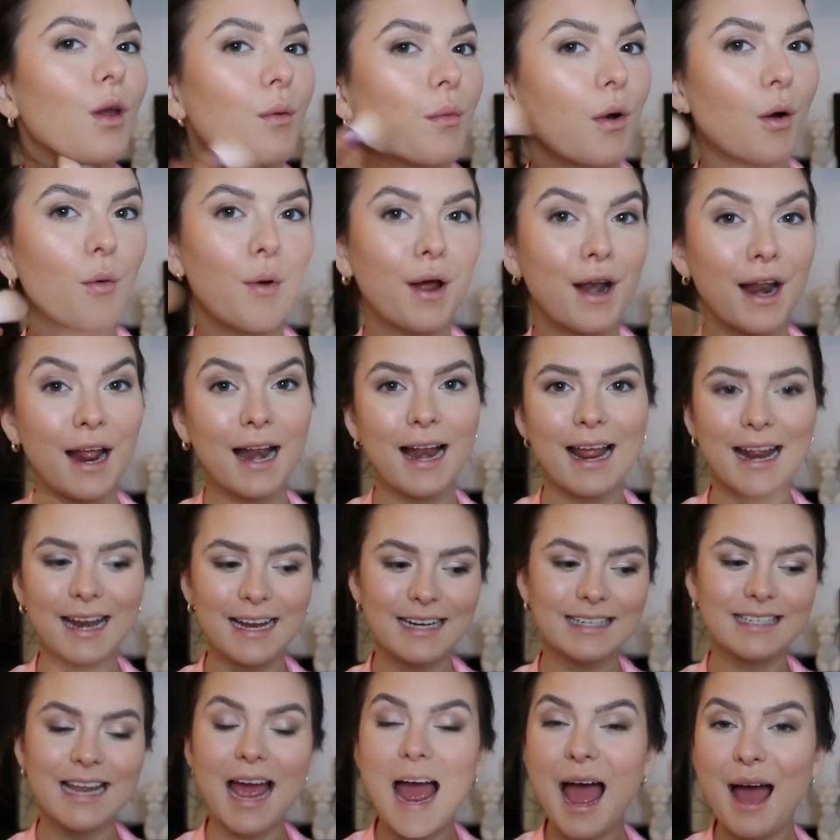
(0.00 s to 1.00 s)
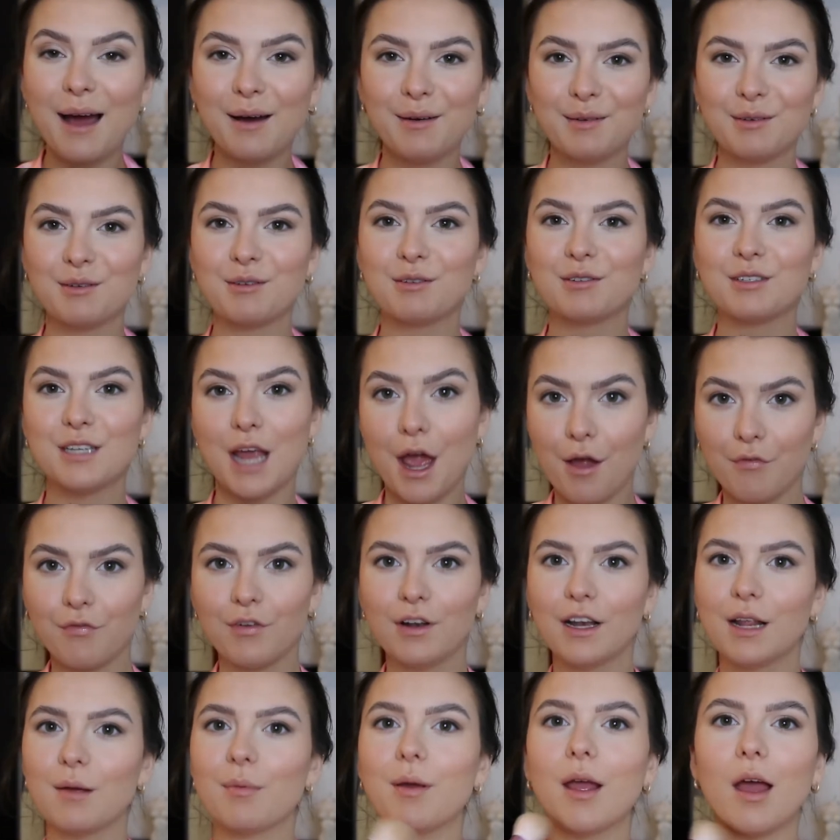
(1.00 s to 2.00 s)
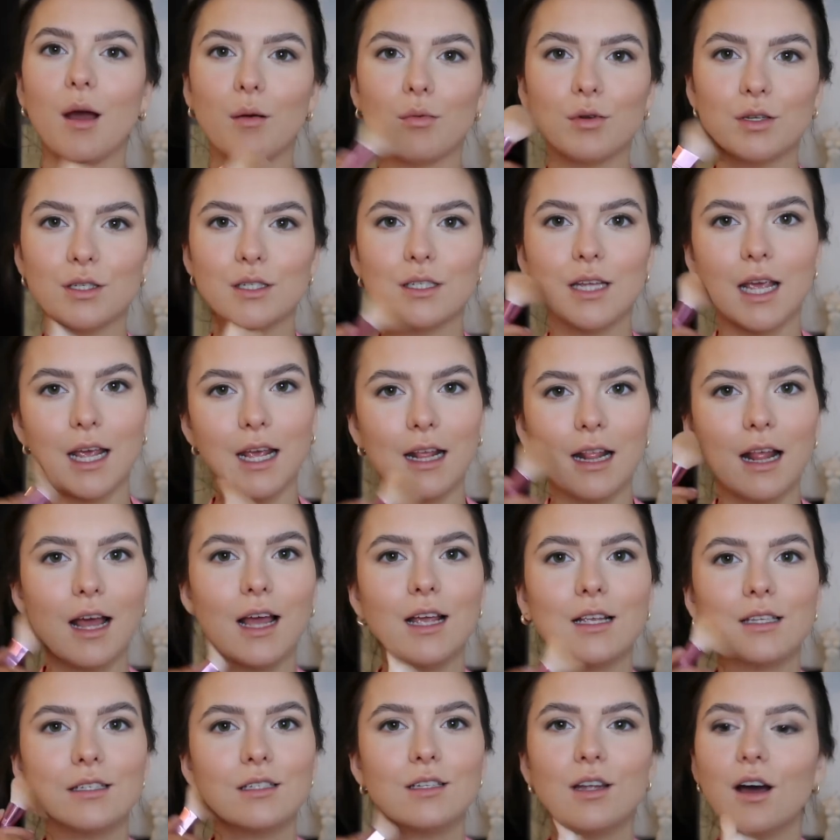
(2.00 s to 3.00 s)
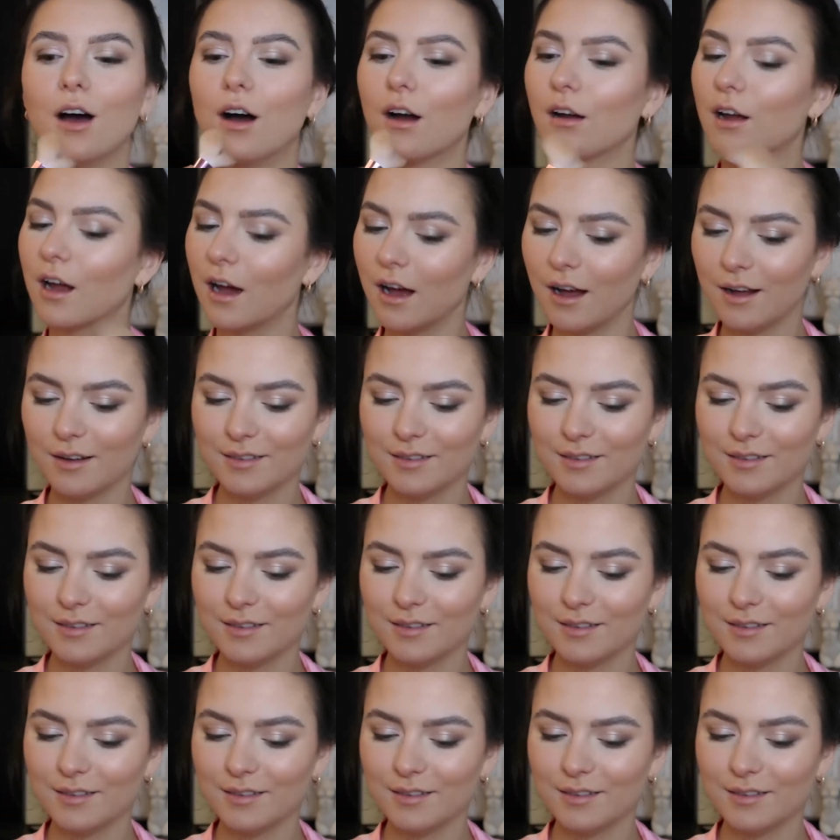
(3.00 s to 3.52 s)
But when I let it down, you'll definitely be able to see that it's darker.